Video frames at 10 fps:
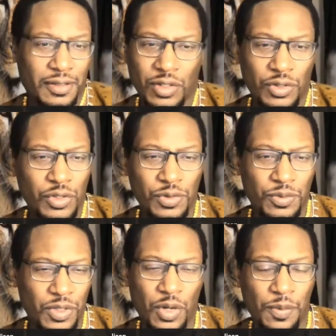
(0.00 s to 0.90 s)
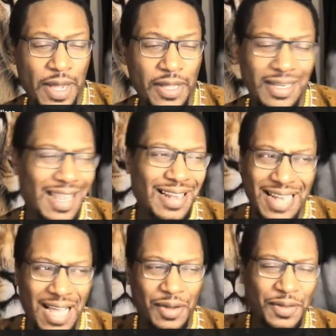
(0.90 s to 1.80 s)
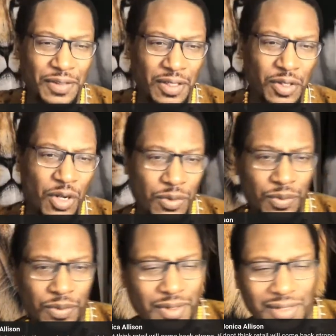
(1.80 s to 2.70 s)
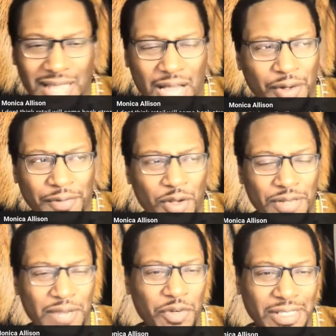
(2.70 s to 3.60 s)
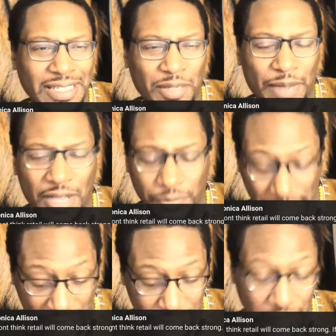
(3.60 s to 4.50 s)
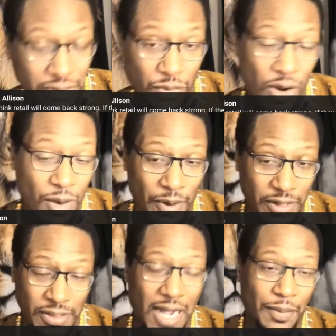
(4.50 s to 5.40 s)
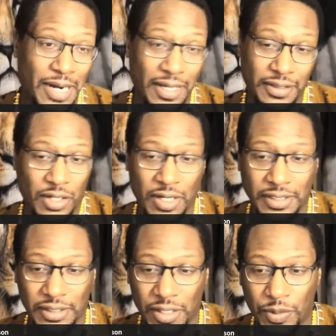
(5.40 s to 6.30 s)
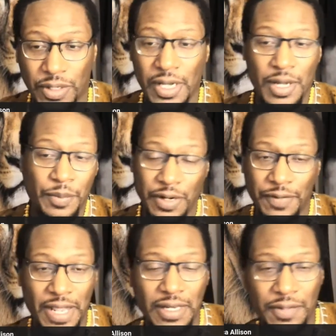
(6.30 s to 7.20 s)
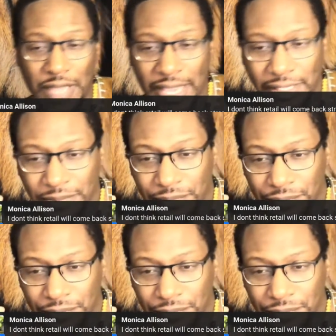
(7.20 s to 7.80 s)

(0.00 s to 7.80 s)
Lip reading: do. I don't even know if they really need to bounce back. I haven't looked at Walmart stock, but I think they're what. But if they